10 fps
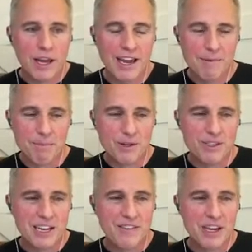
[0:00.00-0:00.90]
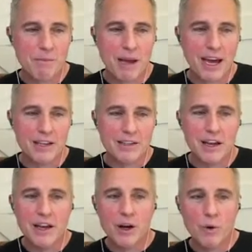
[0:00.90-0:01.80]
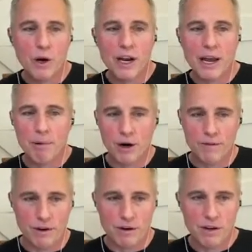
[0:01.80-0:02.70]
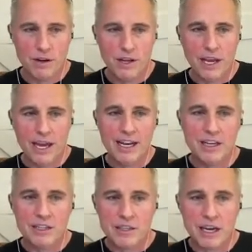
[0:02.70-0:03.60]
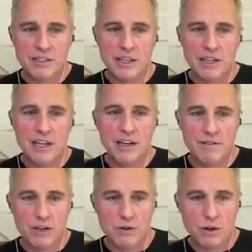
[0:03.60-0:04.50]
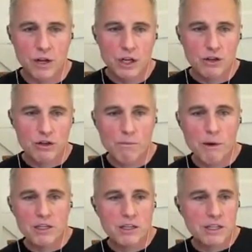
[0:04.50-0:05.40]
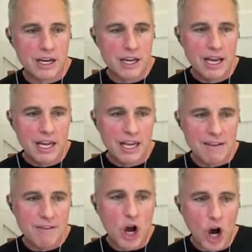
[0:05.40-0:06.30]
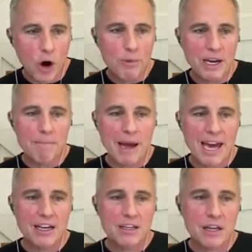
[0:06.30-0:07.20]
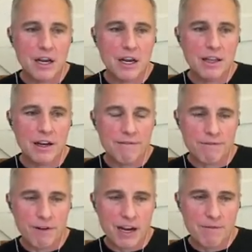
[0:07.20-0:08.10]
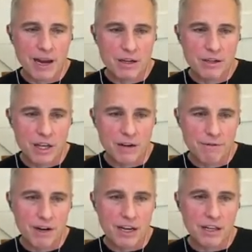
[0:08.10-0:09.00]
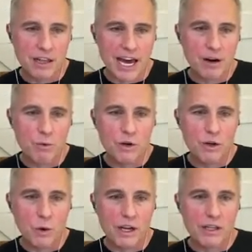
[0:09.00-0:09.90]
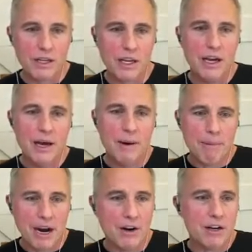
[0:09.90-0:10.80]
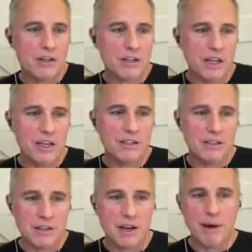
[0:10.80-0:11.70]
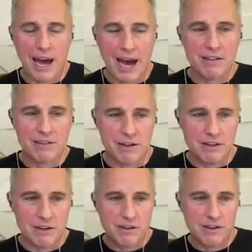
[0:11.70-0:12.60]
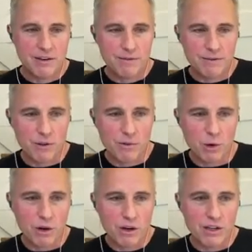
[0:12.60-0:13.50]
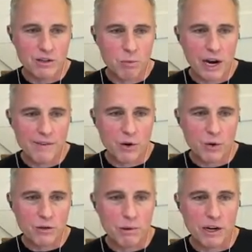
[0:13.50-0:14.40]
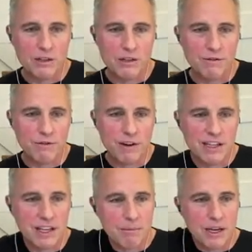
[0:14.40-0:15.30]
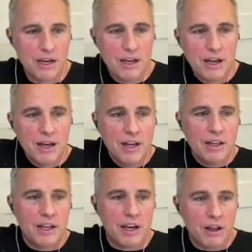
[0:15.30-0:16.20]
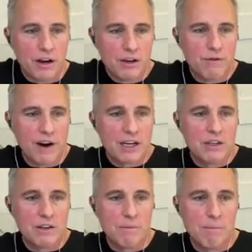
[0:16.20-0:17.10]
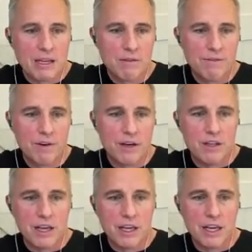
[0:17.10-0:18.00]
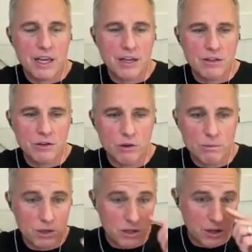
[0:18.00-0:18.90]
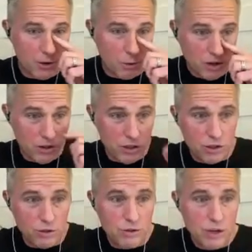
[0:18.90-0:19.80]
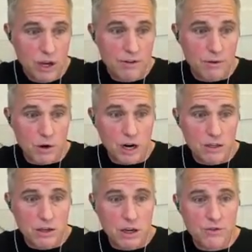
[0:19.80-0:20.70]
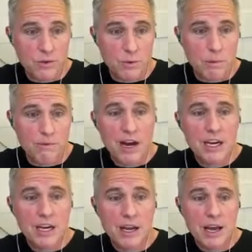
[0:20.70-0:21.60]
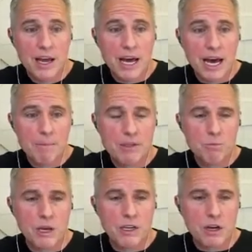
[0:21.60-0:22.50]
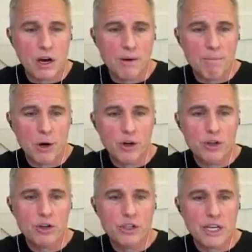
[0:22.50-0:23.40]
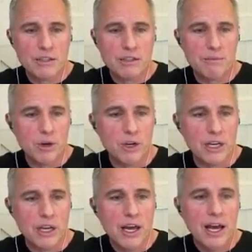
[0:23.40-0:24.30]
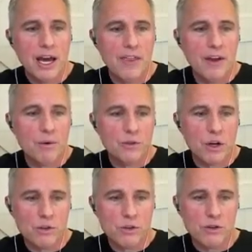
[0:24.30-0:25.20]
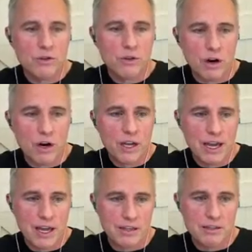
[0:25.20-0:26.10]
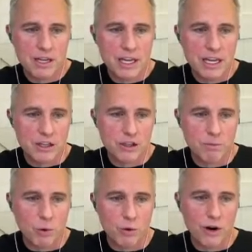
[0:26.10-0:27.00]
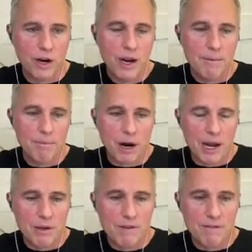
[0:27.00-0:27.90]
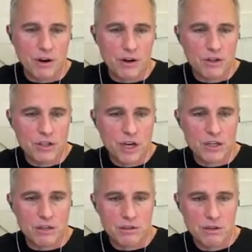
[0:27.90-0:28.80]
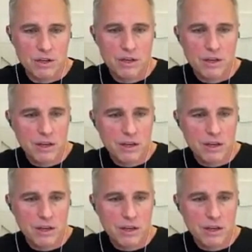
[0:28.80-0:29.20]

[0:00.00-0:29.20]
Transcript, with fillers: he perceived him as quote a pervert and a disgusting individual so much that he even hoped that he managed uh, that if Frank managed to get free, the latter would quickly perish in some accident. Furthermore, in his private correspondence, he freely admitted that a large fraction of the massive funding that he and his numerous and other wealthy Jews from across the country were providing had been spent on perjured testimony, and there was also strong hints that he explored bribing various judges.